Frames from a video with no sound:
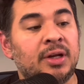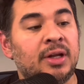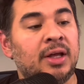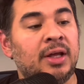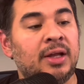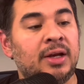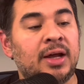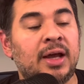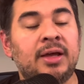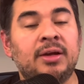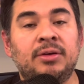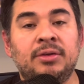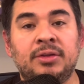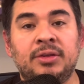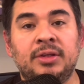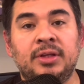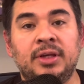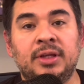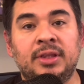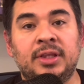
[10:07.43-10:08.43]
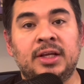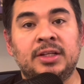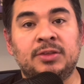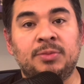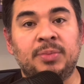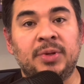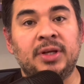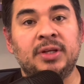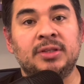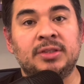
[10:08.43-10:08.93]
And I don't think that's
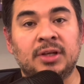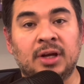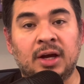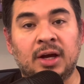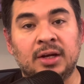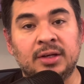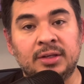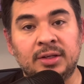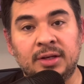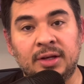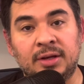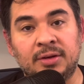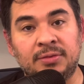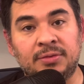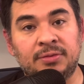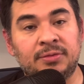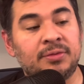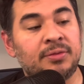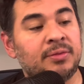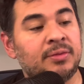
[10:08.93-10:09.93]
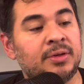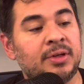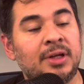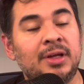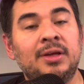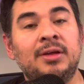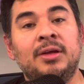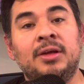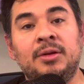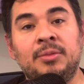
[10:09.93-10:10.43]
being talked enough
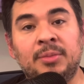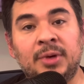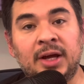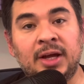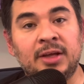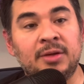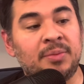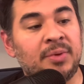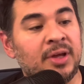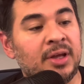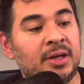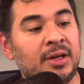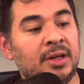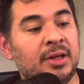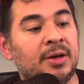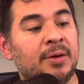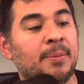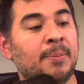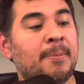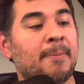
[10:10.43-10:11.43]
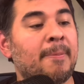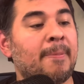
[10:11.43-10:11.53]
in my opinion.